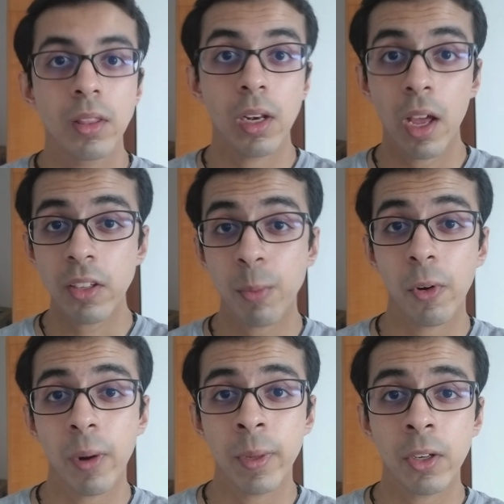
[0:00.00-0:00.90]
last
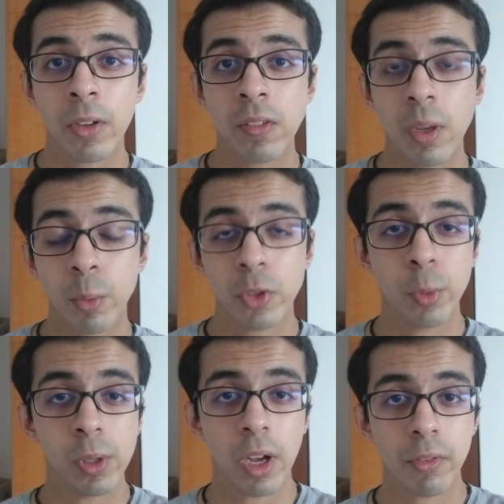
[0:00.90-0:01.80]
programming concept which
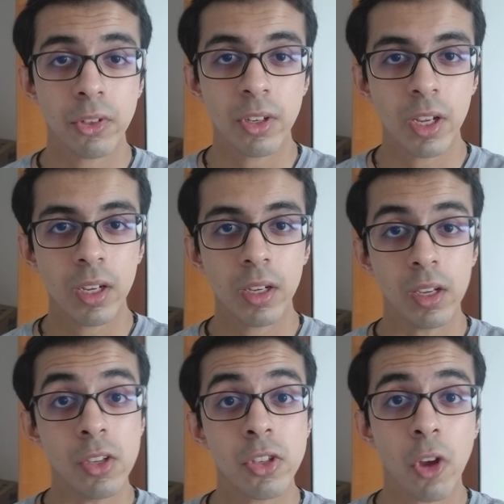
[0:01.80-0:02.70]
we'll cover today
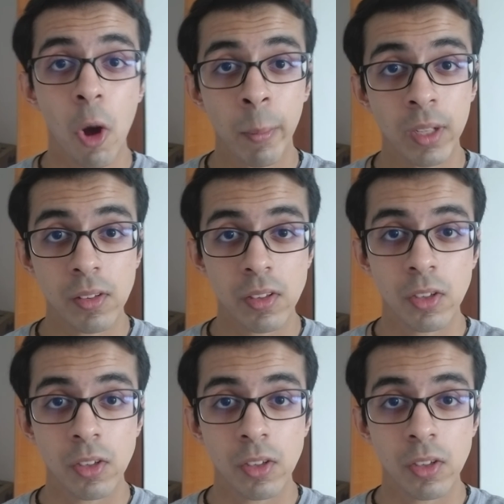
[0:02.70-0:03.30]
is comments.